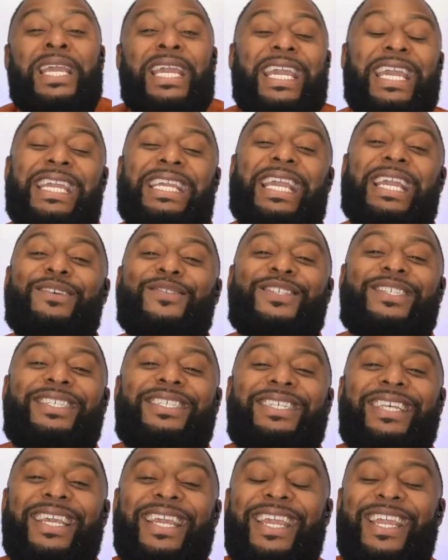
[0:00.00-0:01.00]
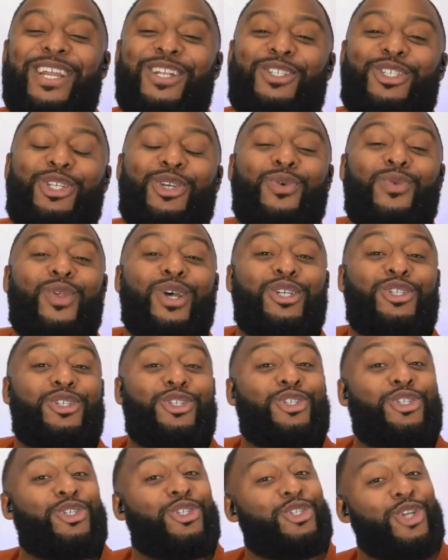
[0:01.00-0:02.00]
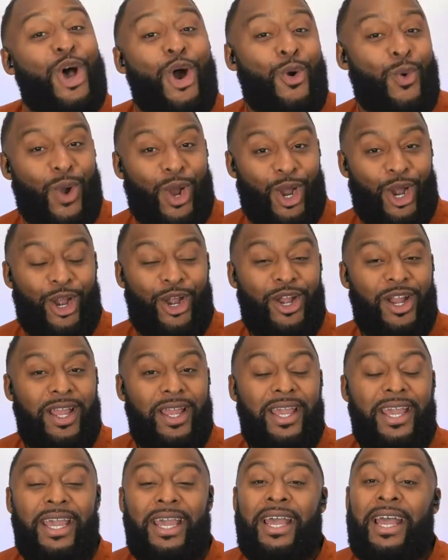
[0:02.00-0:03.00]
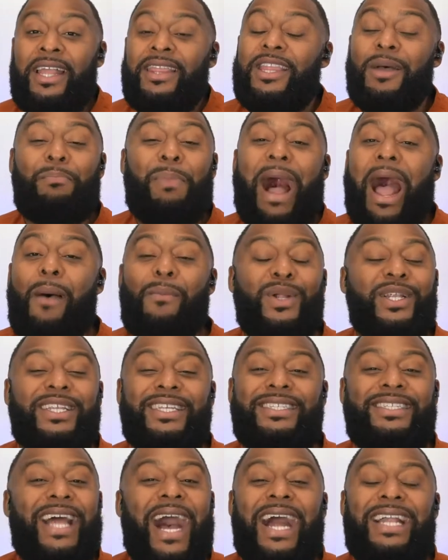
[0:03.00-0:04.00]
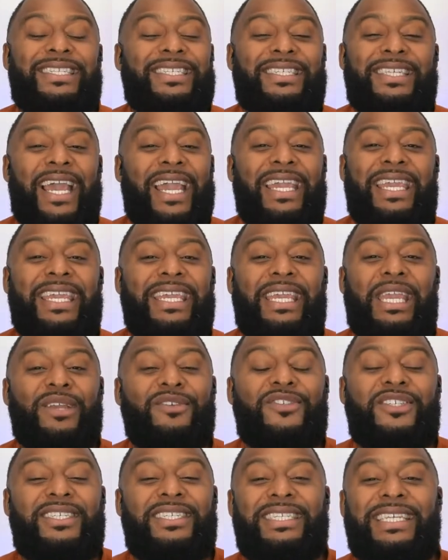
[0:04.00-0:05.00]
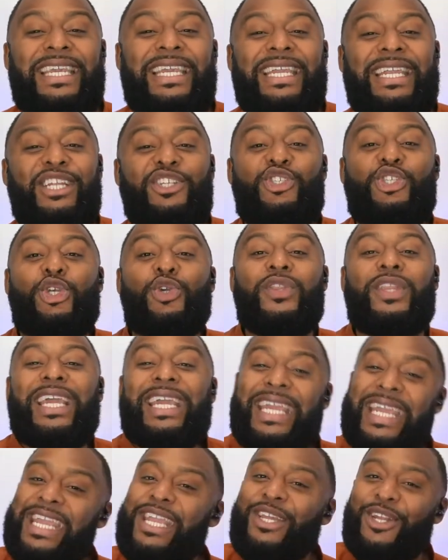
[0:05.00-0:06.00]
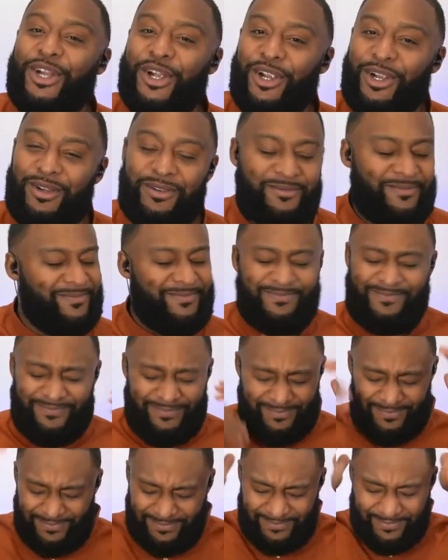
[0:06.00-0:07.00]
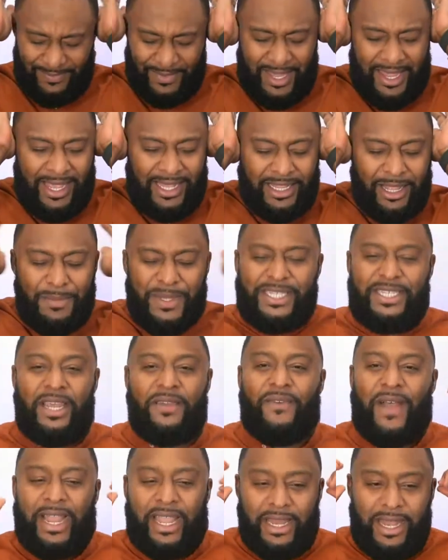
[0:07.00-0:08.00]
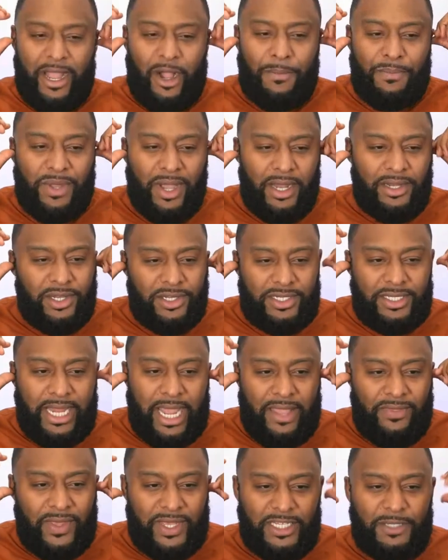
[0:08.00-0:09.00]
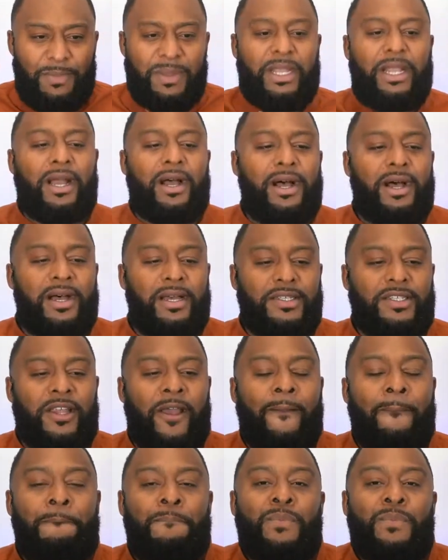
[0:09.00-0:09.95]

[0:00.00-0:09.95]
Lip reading: He gives seed to the sower. The Bible does not say he gives seed to the eater. Let me see if I can help you understand this, because